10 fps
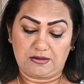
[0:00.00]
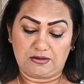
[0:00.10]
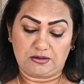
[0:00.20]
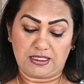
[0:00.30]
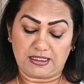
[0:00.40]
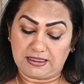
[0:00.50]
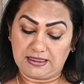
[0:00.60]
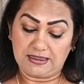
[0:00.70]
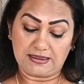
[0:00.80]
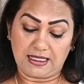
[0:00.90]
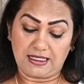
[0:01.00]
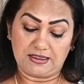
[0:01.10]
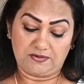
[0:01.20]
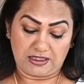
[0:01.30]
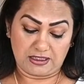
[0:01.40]
So like this size,
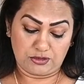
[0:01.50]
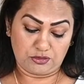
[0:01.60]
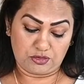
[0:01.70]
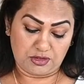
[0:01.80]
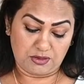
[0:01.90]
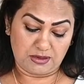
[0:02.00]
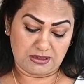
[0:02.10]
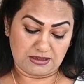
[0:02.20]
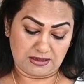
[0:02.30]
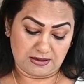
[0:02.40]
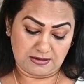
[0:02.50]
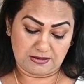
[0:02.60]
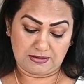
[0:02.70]
we can do 3 pieces,